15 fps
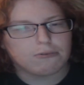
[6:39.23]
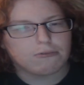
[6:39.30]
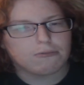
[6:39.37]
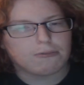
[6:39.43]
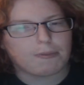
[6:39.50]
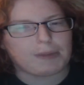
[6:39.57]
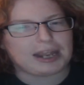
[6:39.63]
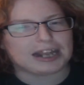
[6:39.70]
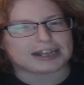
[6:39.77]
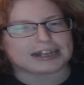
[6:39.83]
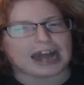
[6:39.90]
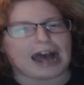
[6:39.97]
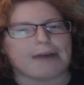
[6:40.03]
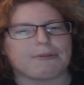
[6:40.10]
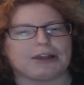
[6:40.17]
When we
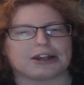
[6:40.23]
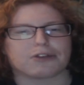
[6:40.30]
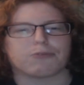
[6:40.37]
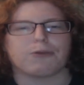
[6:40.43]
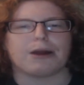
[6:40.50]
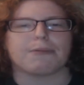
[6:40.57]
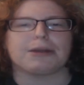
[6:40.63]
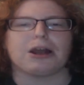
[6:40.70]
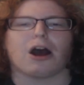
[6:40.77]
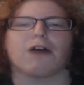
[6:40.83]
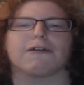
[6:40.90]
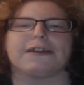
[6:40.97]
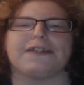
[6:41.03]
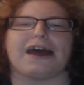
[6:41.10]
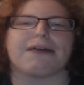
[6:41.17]
establish where we
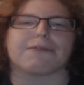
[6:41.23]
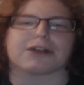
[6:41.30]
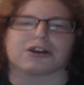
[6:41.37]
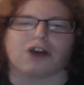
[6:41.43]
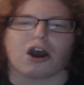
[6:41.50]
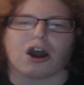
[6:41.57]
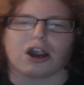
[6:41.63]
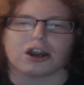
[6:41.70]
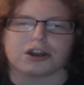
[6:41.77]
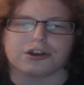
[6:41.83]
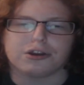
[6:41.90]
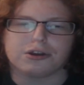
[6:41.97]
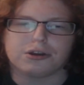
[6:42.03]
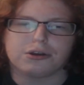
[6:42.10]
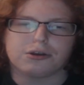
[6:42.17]
are in that regard,
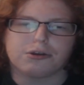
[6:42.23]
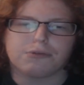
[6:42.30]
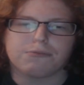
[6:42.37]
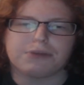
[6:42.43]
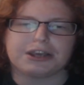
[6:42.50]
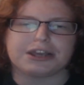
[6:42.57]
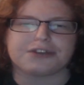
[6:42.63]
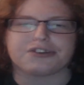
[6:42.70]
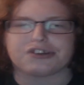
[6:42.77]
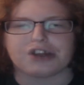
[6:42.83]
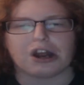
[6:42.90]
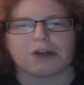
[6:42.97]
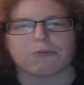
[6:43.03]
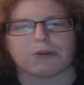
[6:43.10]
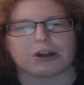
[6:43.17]
we can
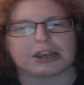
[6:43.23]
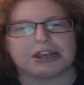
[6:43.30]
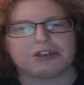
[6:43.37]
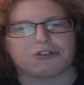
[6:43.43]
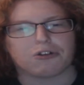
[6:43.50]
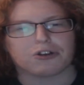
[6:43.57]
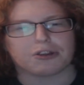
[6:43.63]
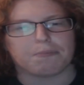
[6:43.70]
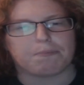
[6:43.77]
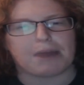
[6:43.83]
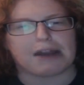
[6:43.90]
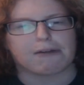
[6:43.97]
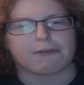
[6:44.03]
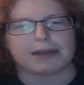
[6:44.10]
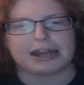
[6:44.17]
start working towards a
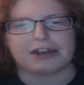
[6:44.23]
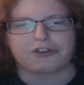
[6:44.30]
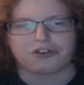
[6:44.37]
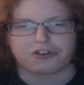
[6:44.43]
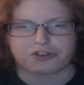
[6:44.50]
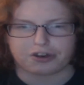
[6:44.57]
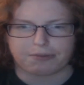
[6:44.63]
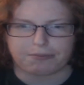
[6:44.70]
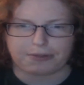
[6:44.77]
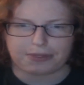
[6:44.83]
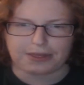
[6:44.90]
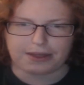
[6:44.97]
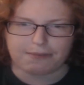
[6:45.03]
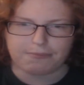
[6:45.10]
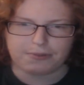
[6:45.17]
better relationship with
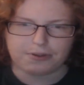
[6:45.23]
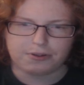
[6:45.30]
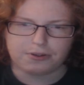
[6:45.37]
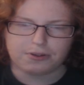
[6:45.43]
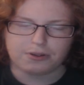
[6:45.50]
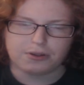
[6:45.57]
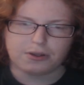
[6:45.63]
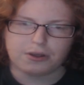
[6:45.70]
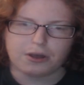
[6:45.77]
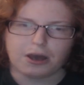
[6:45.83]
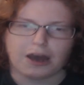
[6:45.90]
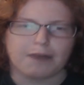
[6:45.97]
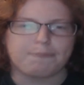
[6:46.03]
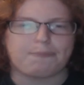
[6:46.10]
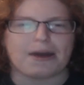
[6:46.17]
Him.
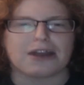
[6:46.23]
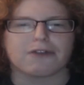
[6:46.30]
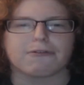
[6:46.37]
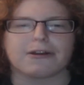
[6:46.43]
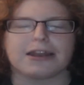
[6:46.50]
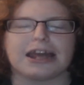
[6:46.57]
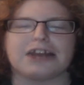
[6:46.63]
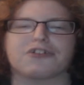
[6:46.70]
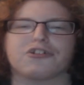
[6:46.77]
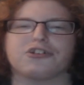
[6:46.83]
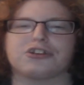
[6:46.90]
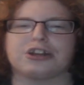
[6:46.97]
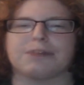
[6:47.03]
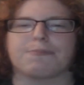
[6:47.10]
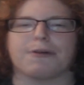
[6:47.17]
A better
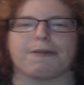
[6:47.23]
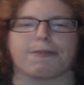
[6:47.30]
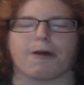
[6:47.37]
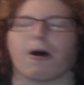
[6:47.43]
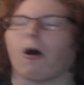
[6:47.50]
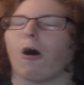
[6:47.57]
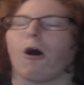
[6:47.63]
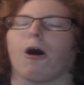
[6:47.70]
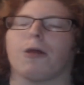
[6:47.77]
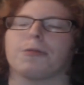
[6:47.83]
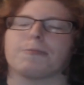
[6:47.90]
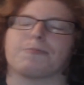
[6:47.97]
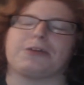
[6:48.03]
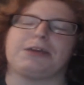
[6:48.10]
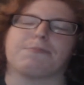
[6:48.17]
relationship with all
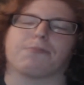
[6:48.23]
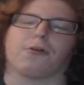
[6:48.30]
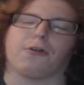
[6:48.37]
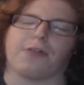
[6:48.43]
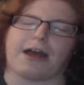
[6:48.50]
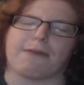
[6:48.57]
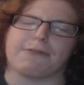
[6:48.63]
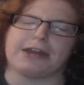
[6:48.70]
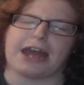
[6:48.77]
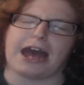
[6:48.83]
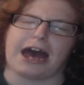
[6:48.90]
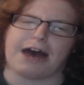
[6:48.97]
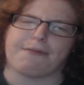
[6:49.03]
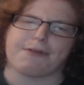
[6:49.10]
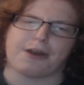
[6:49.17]
the people that we
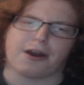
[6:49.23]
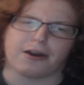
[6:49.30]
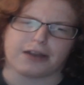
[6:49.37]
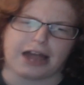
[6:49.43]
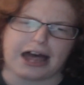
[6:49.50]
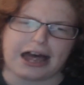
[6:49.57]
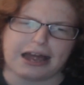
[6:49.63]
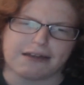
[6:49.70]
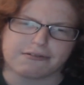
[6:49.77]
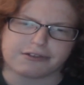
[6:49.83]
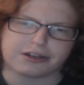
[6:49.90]
have in our lives.